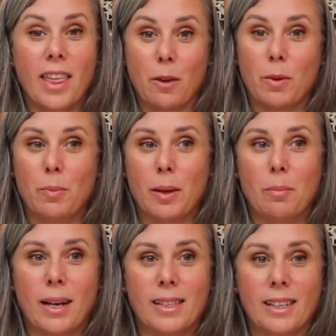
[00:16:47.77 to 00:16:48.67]
that would be
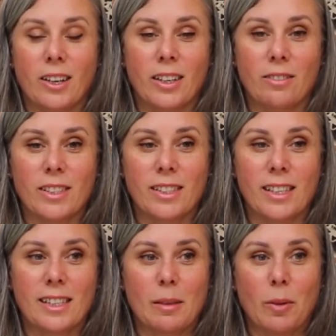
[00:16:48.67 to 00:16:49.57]
amazing. I'd love to
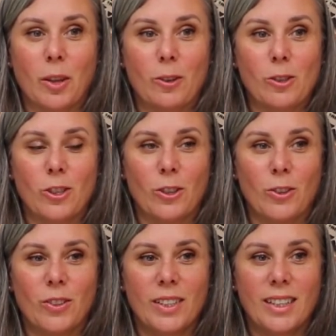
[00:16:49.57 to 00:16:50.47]
see some of those
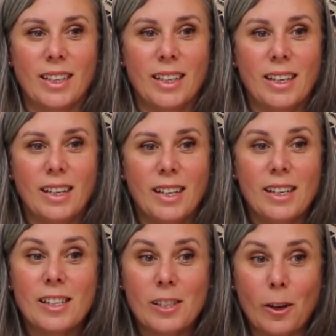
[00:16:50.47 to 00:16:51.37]
too.
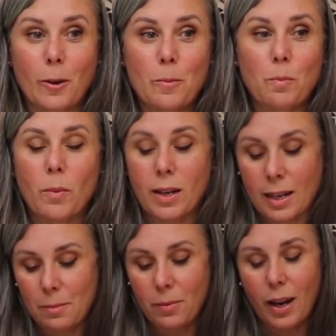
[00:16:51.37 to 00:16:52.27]
So
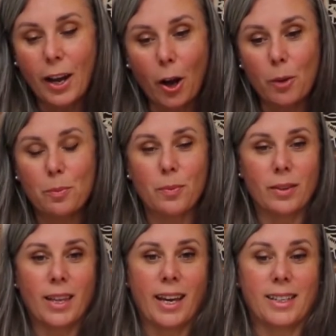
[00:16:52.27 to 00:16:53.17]
I hope
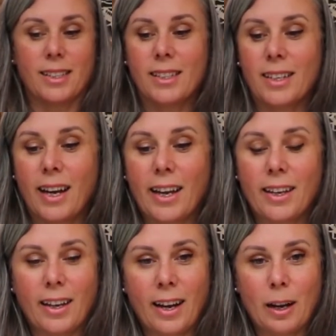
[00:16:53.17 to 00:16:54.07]
that
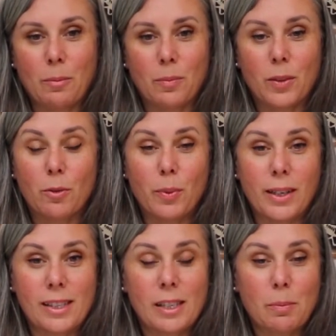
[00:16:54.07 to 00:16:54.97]
today you've been
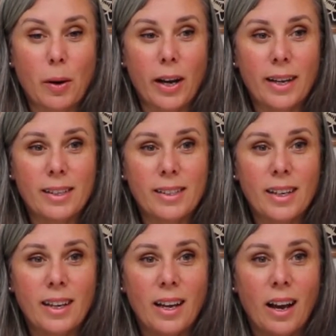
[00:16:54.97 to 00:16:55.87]
inspired.
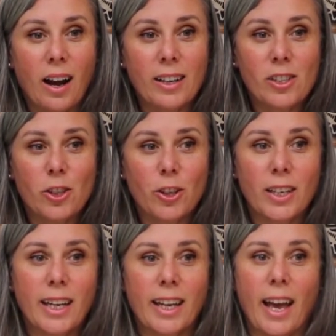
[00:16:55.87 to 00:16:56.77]
I
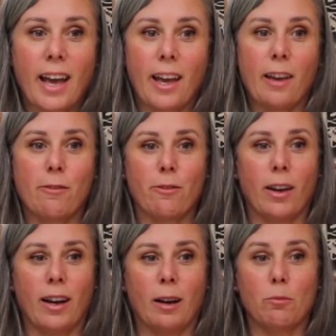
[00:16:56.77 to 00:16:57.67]
certainly have
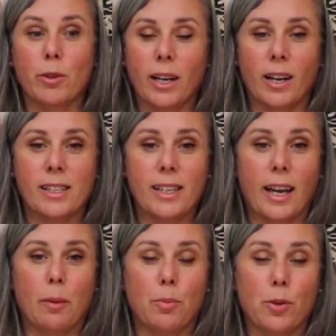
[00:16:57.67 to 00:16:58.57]
realised
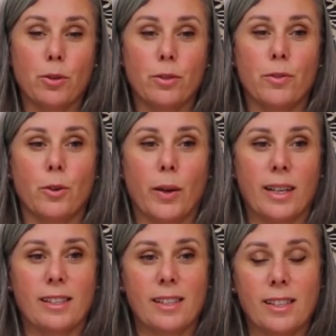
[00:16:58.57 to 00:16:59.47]
how beautiful
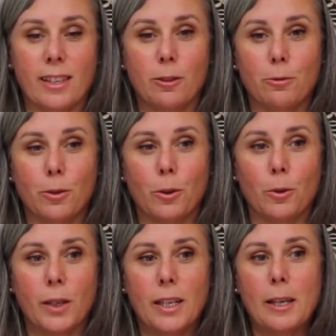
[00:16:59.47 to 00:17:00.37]
and skillful